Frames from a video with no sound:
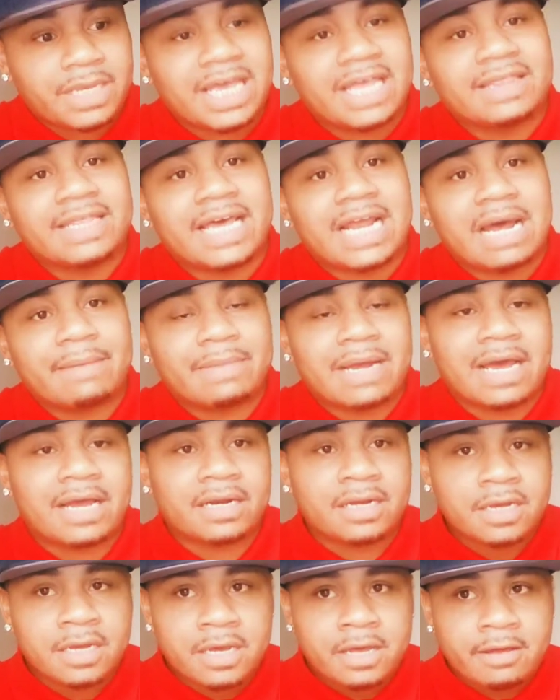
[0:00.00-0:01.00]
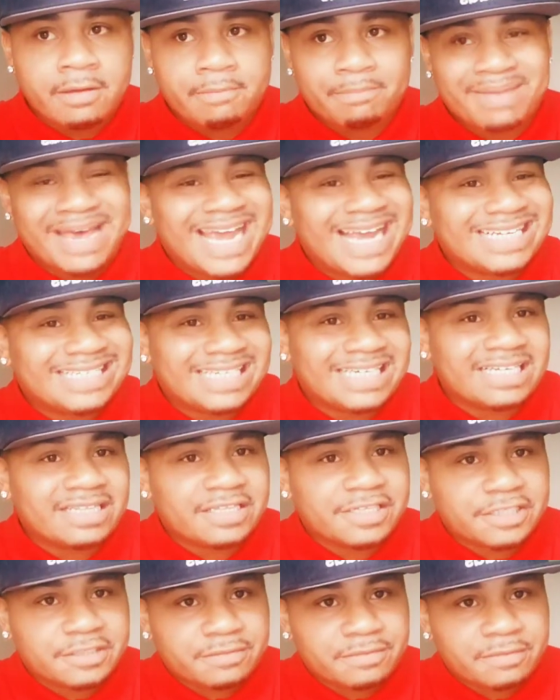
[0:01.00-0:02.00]
and that I'm not painting
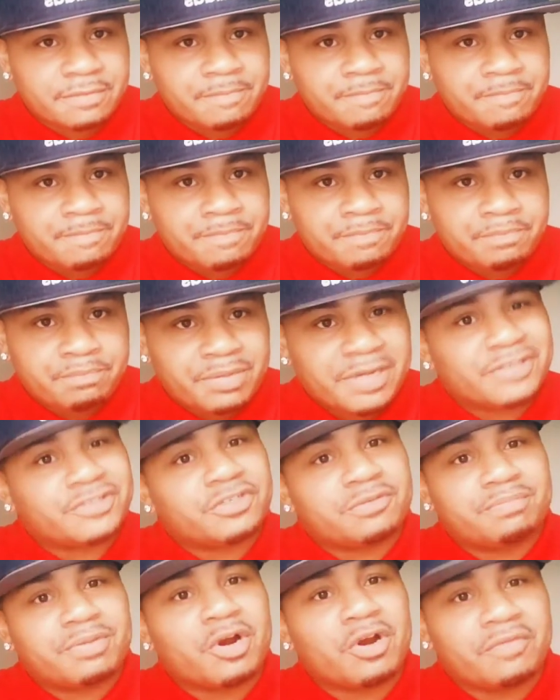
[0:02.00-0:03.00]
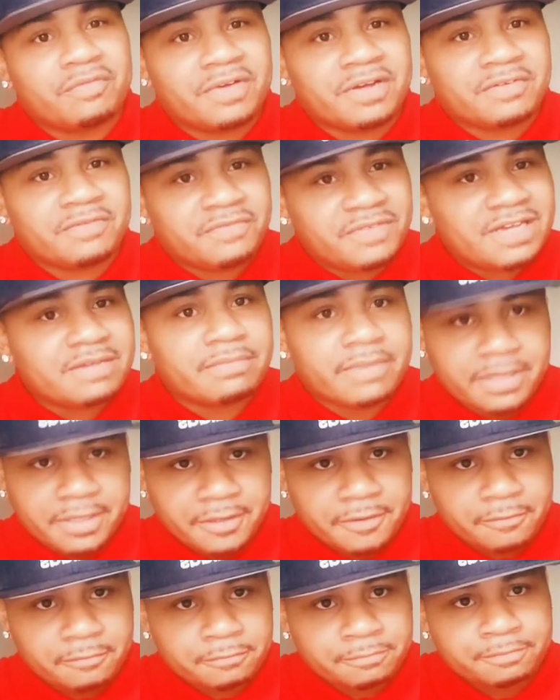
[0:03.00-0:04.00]
this picture perfect
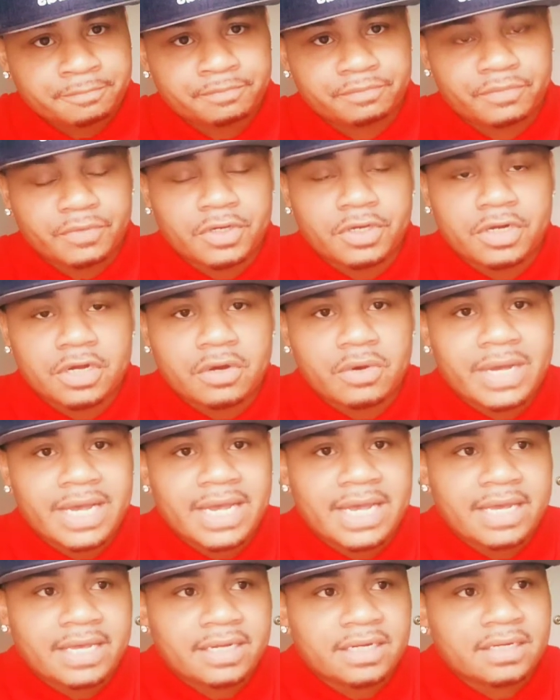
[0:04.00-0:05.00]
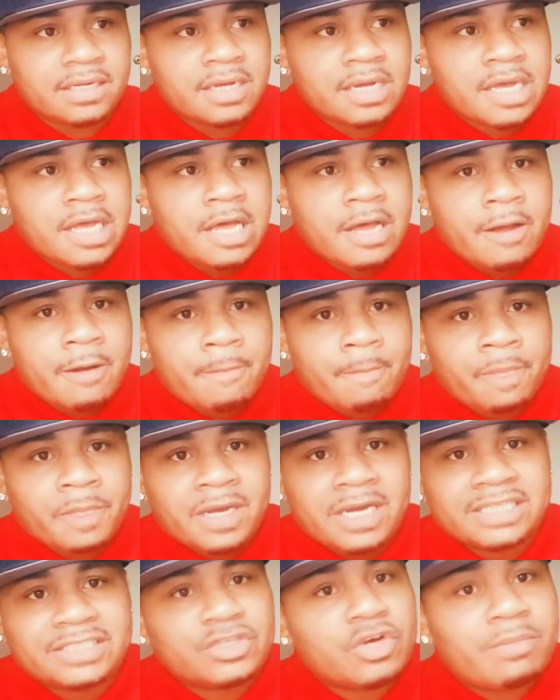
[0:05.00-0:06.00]
female, you know, and
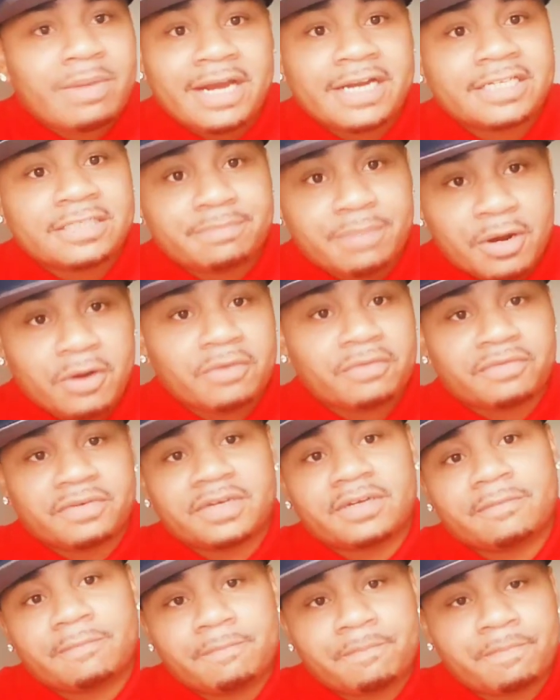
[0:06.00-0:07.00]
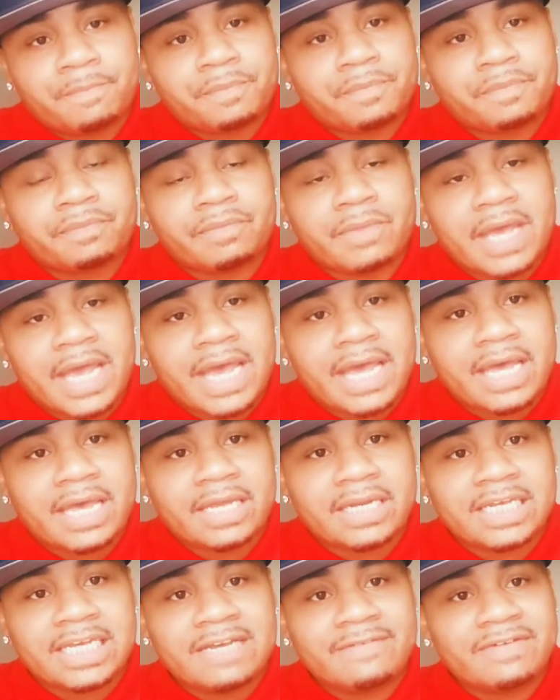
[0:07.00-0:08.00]
because nobody's perfect.
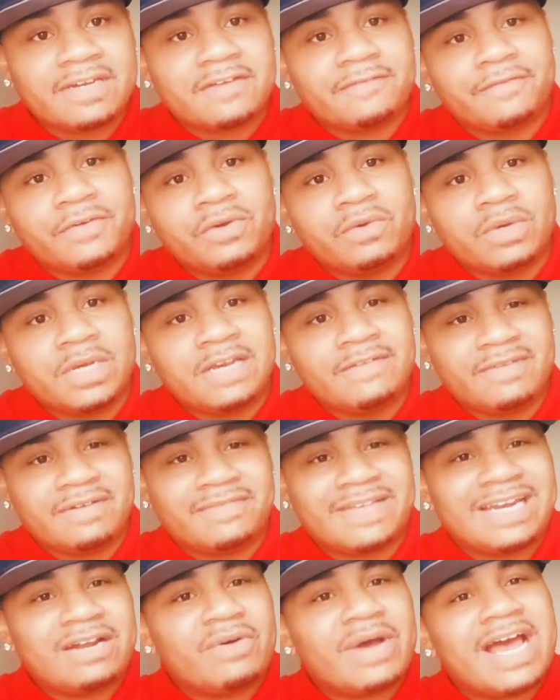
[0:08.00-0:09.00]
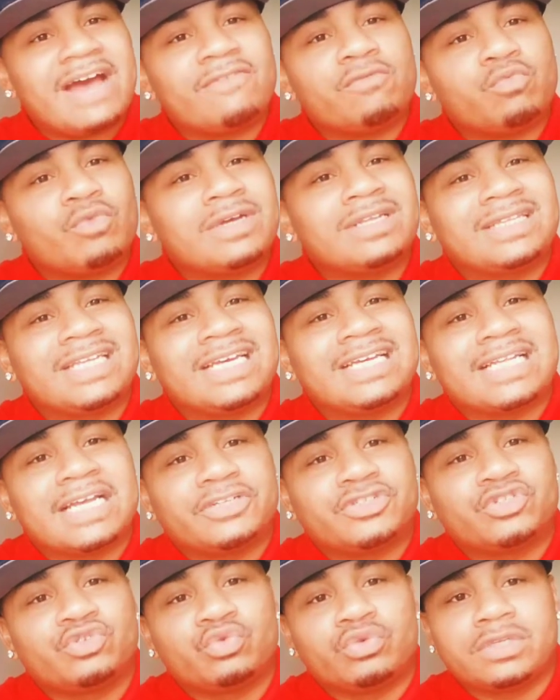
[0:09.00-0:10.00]
And even if they don't have one thing
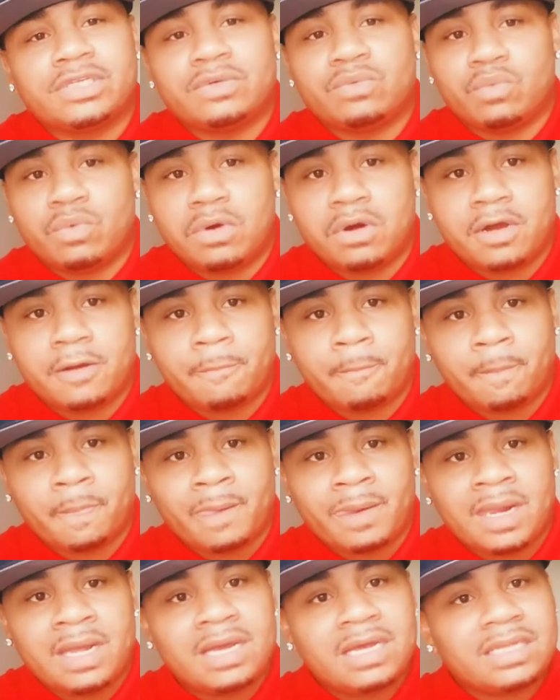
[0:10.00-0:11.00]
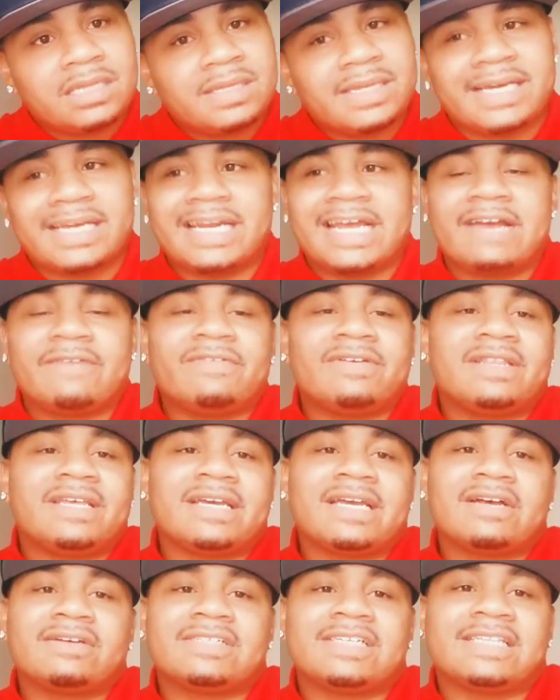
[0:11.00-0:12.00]
that you really want, look at
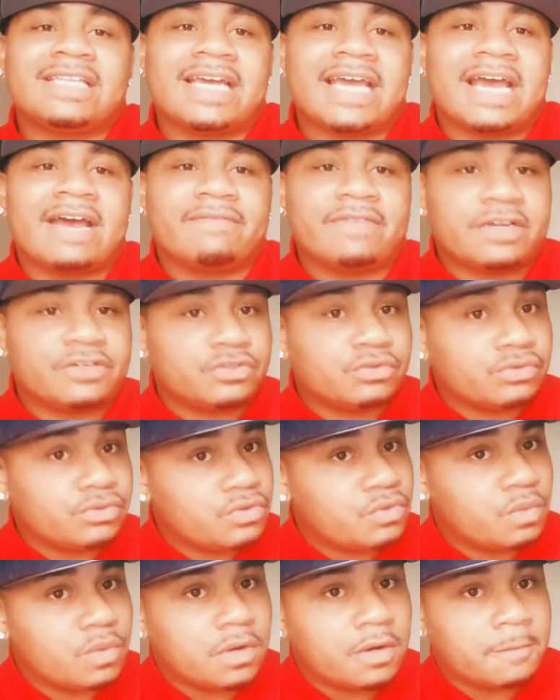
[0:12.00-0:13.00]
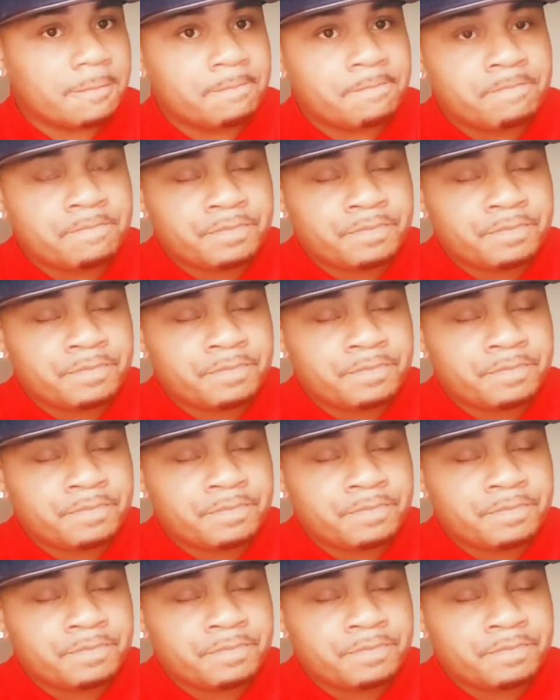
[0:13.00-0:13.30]
everything else that they have that you do want.